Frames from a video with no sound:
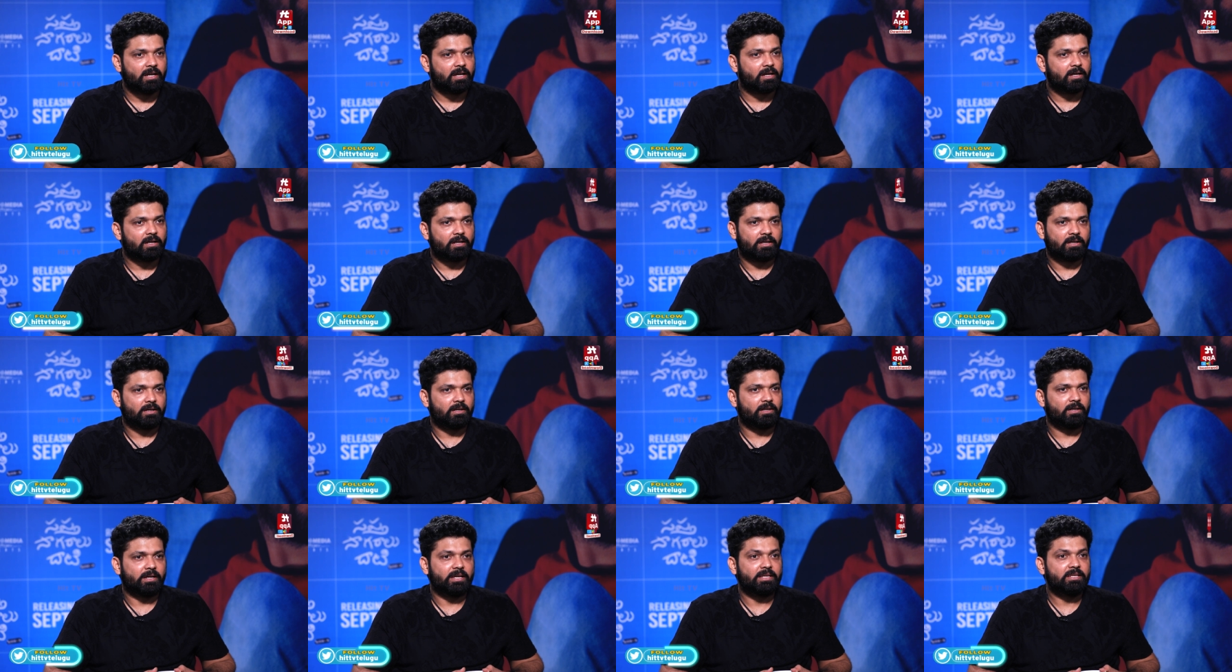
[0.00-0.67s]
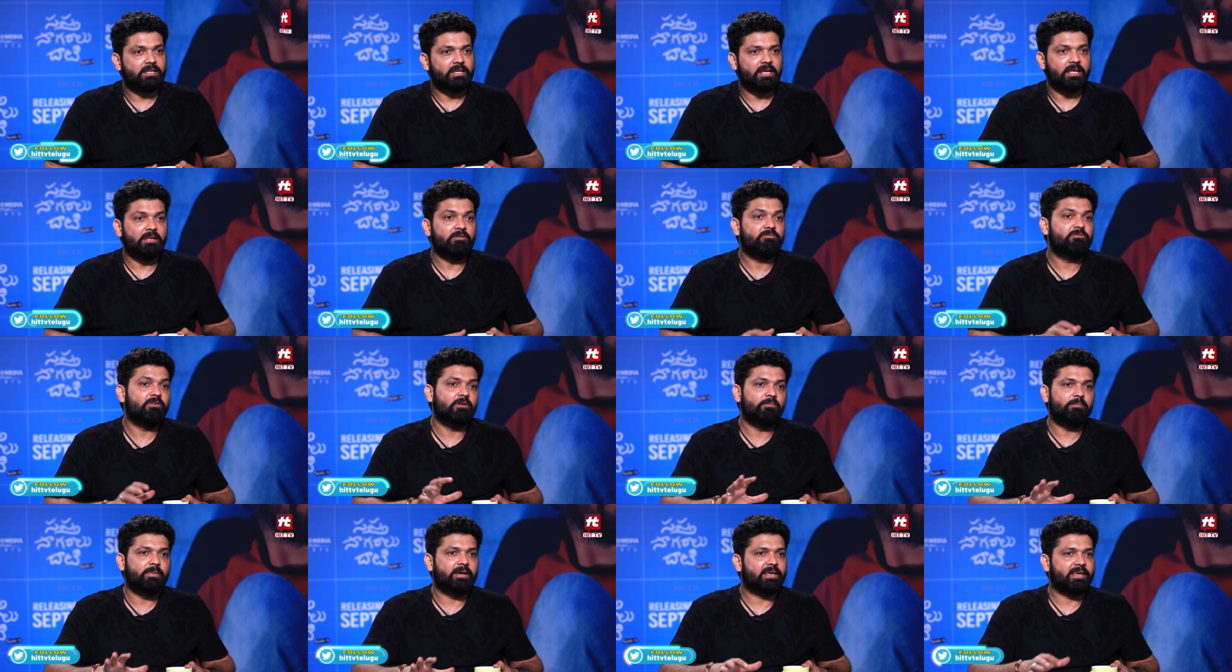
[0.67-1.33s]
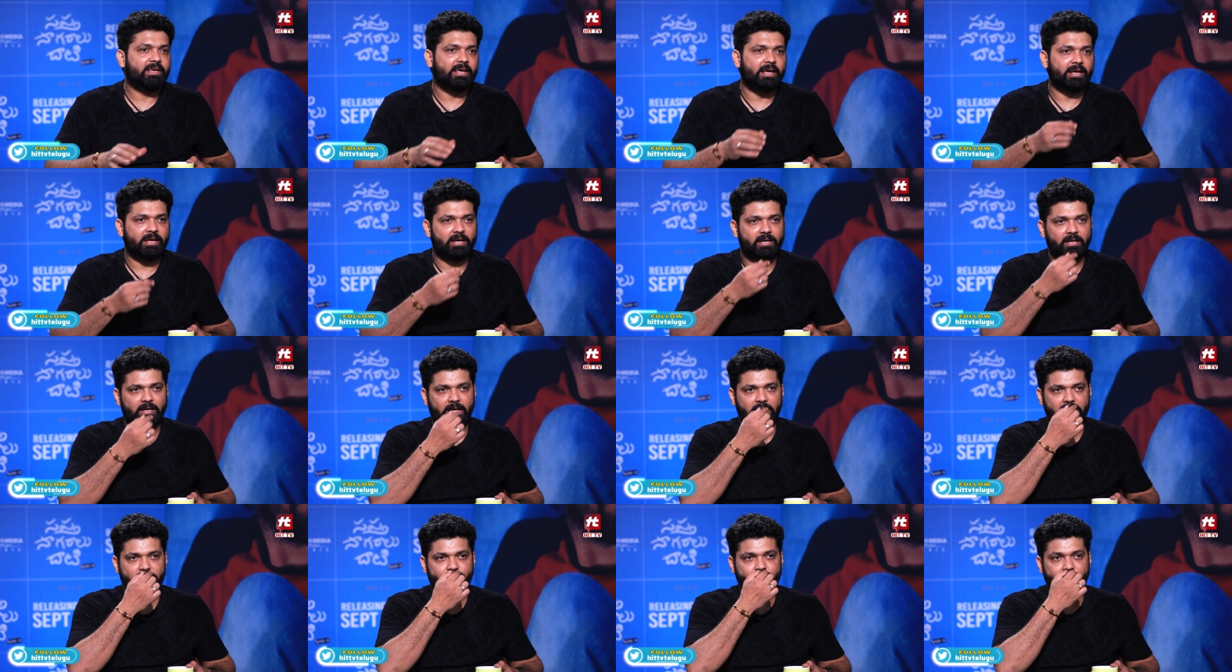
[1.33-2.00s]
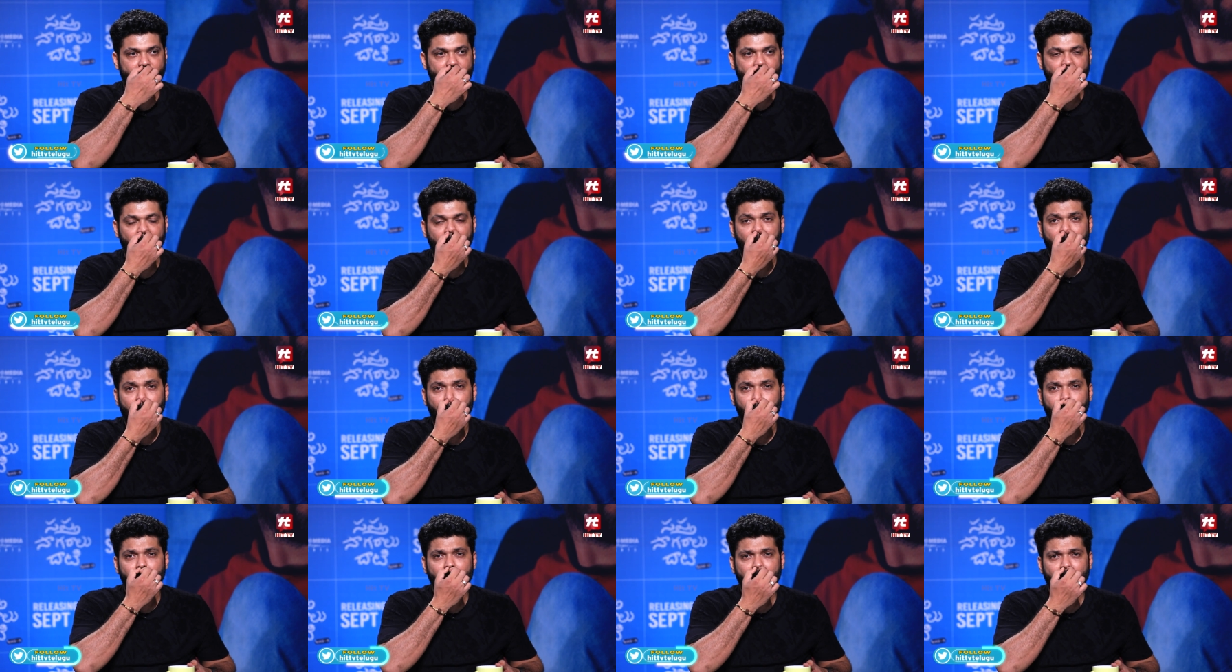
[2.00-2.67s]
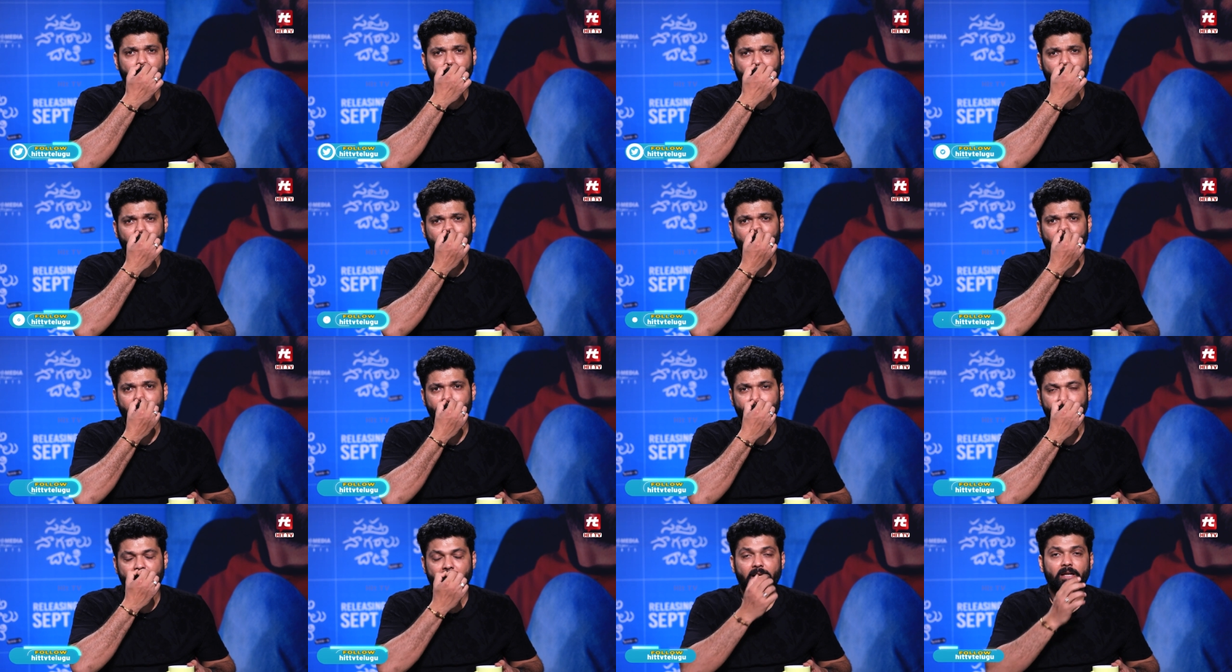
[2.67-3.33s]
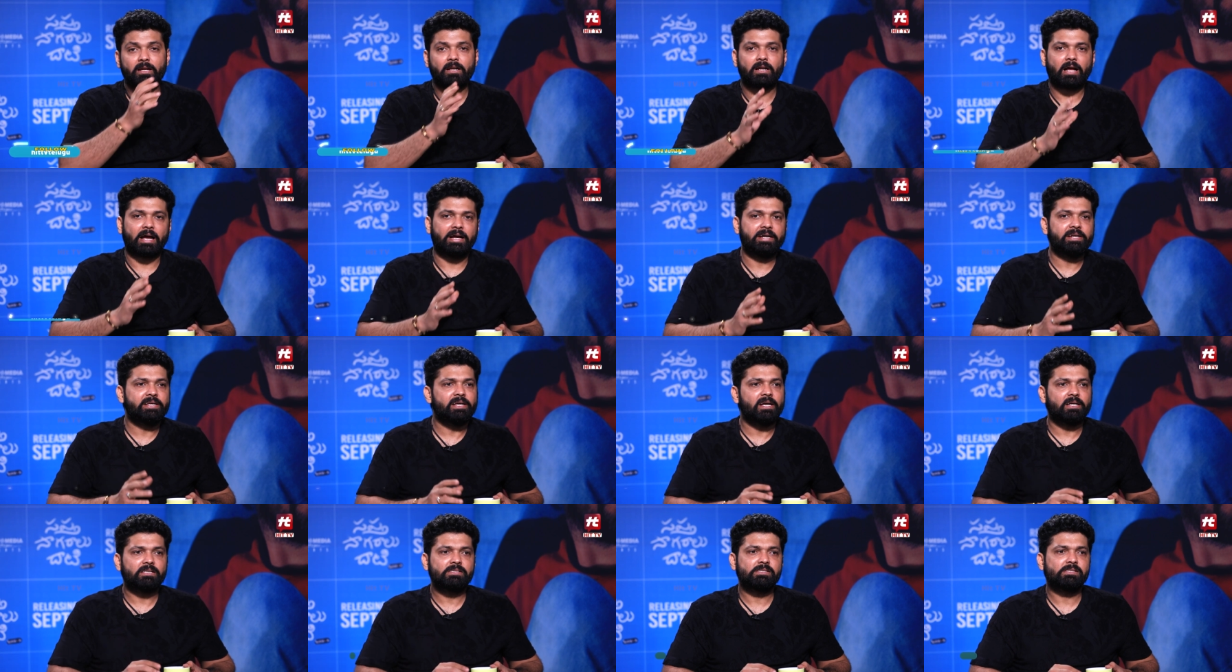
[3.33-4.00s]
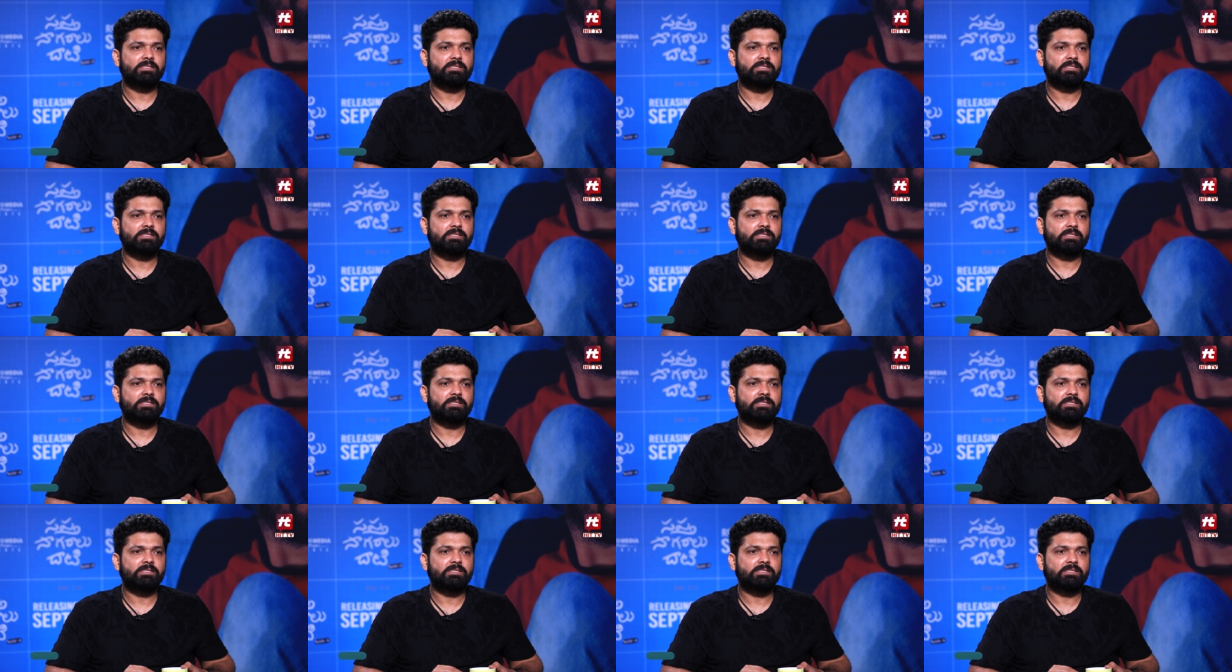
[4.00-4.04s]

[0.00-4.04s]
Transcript: Uh, in, in filmmaking aspect. But if there are ideas